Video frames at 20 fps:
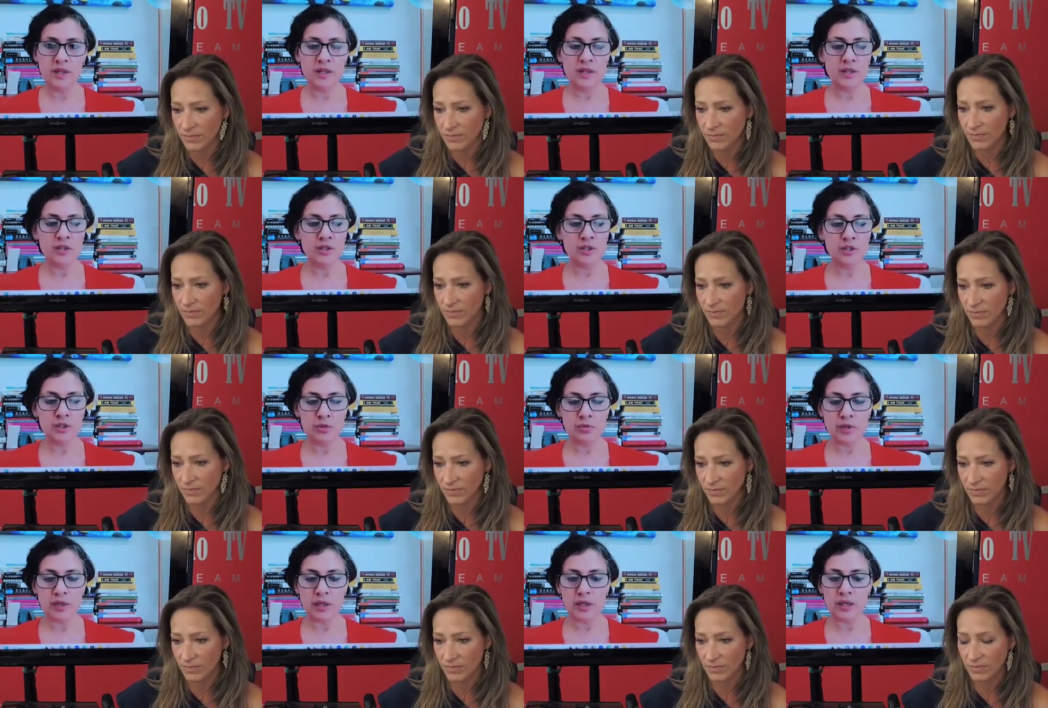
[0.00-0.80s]
Speaker 1: HER2
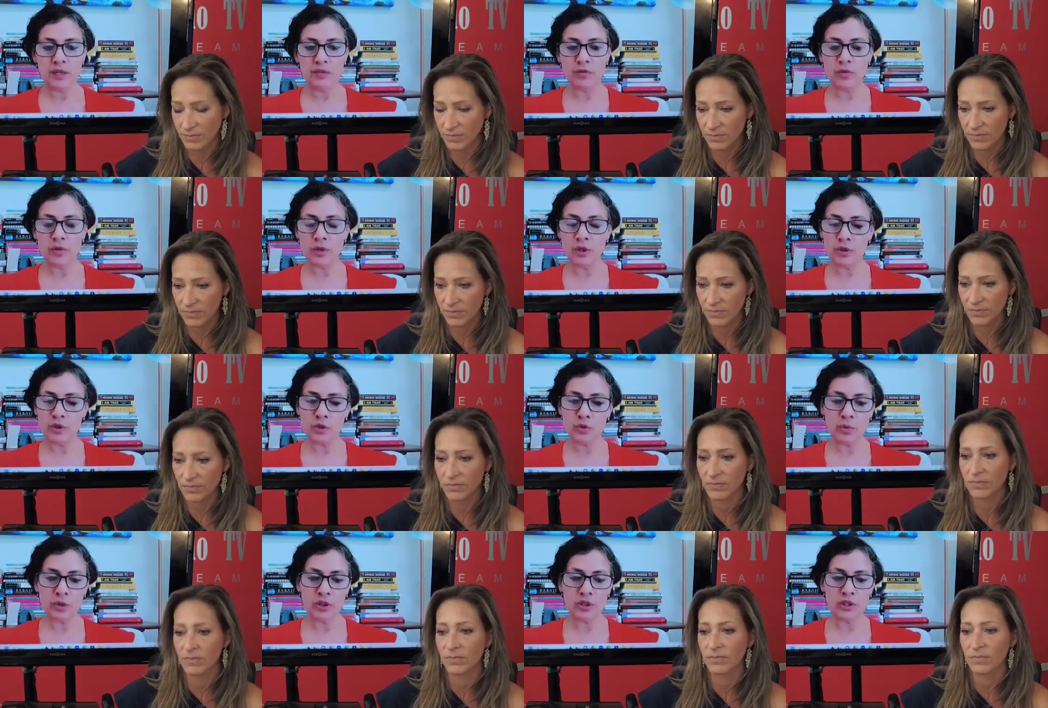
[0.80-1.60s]
negative, or
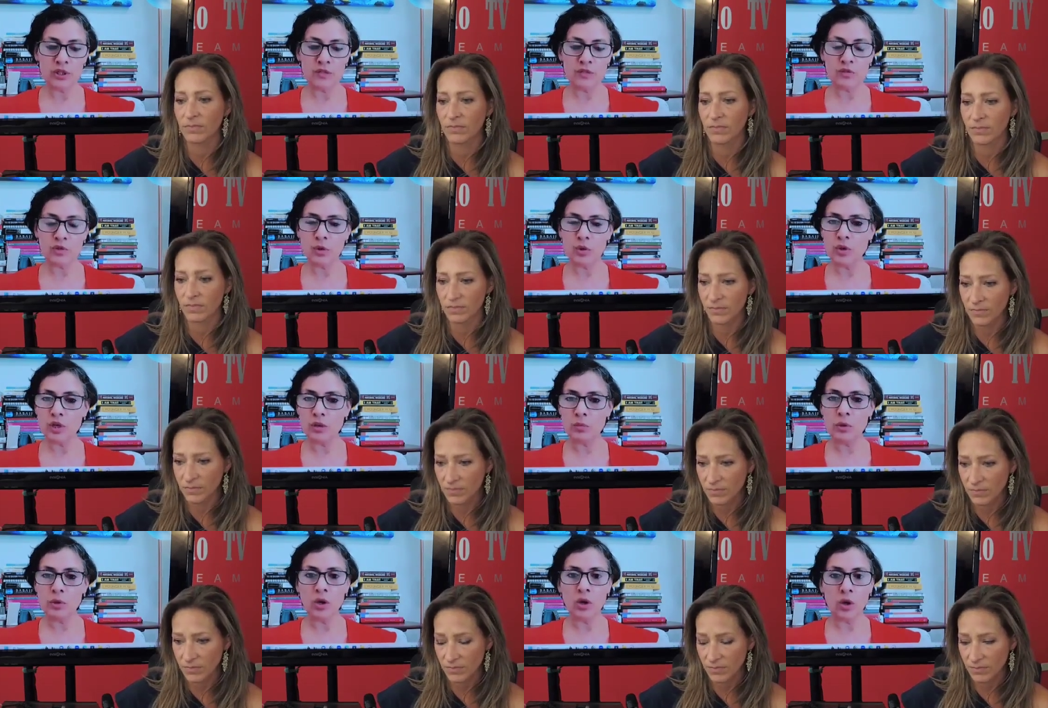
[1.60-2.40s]
HER2 positive. So you can
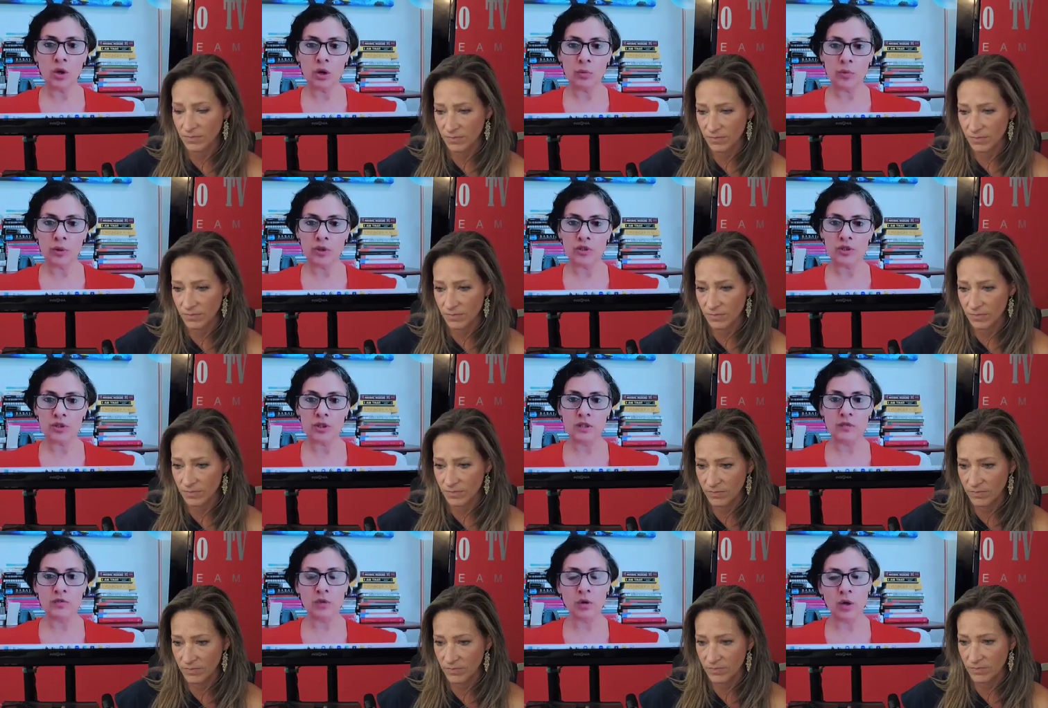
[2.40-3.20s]
be all
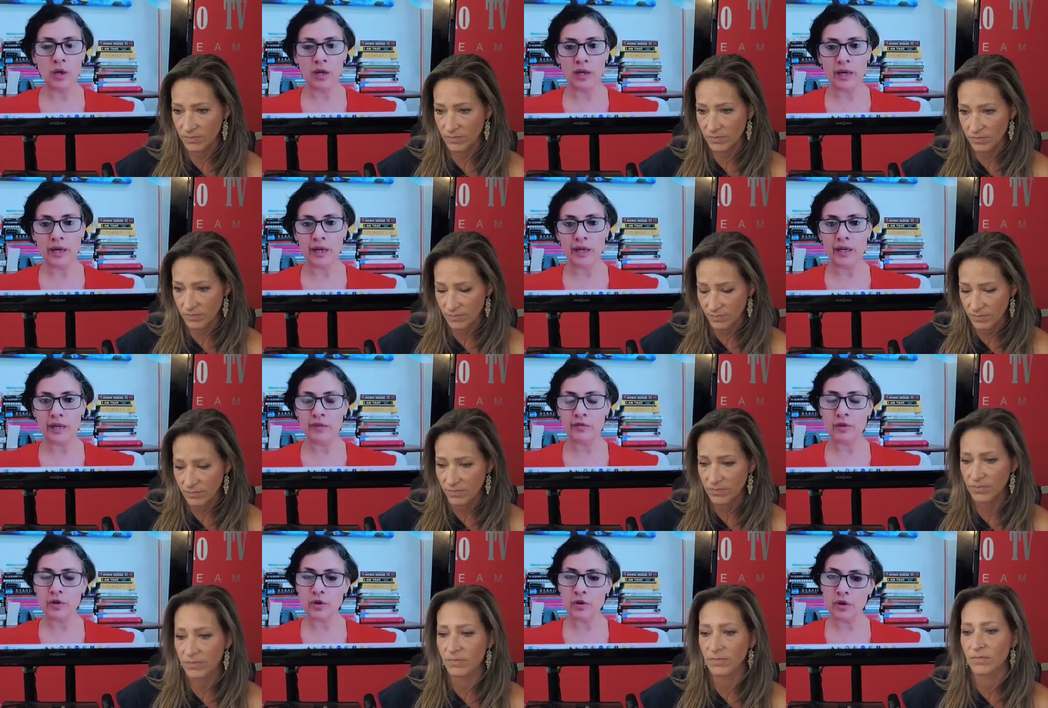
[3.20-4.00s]
positive, all negative,
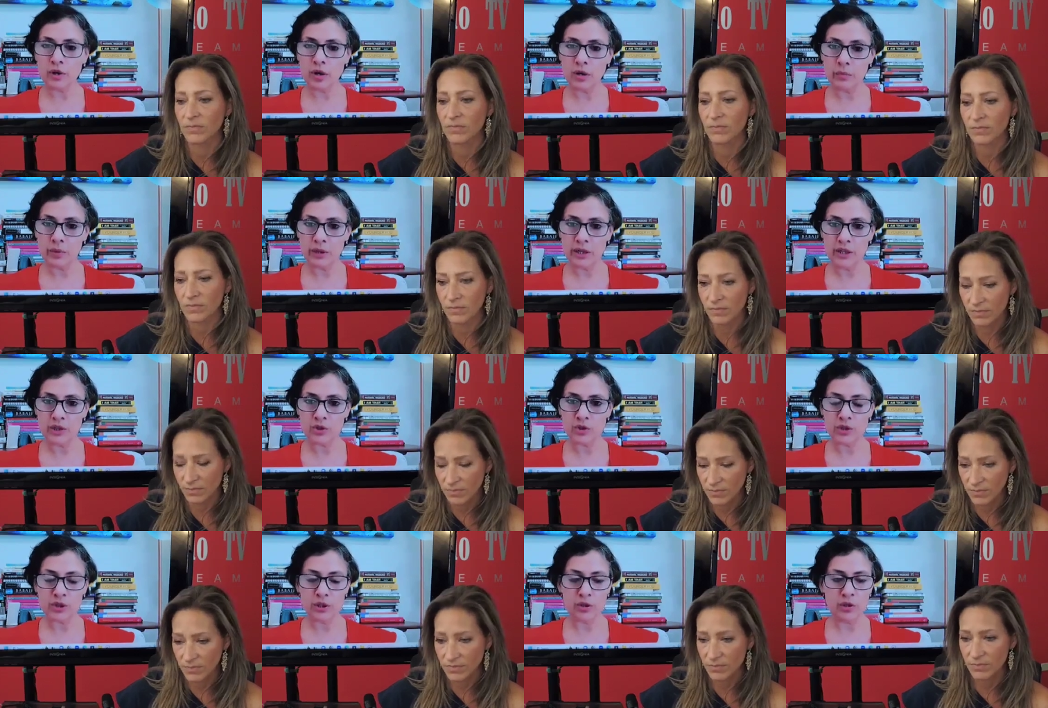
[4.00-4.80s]
or a
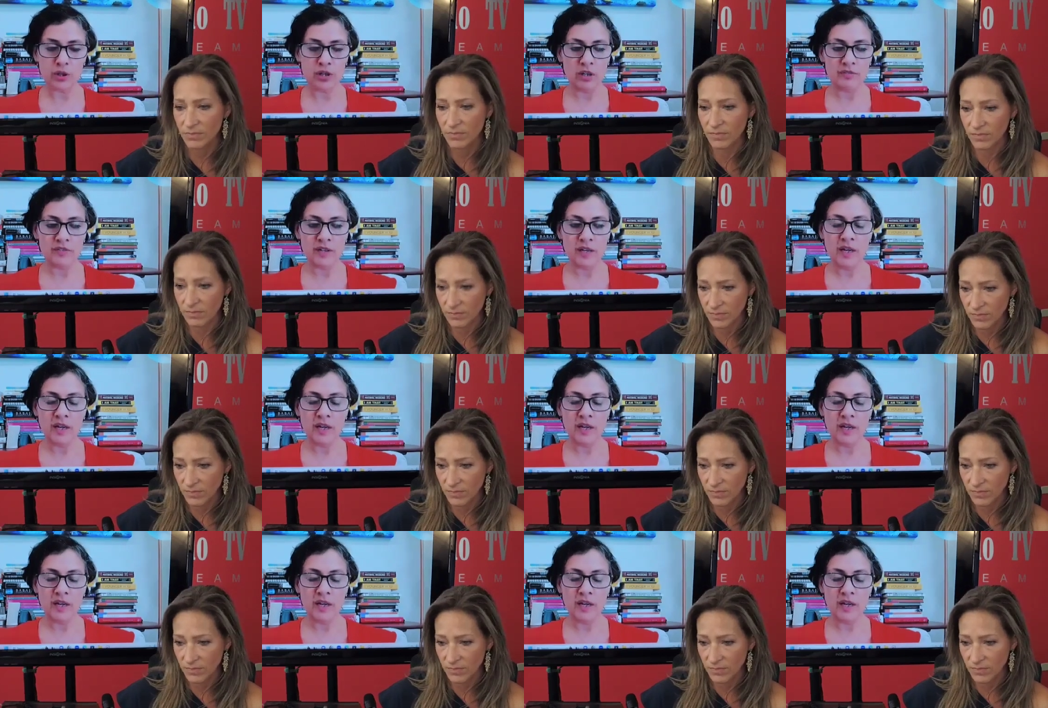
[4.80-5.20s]
combination thereof.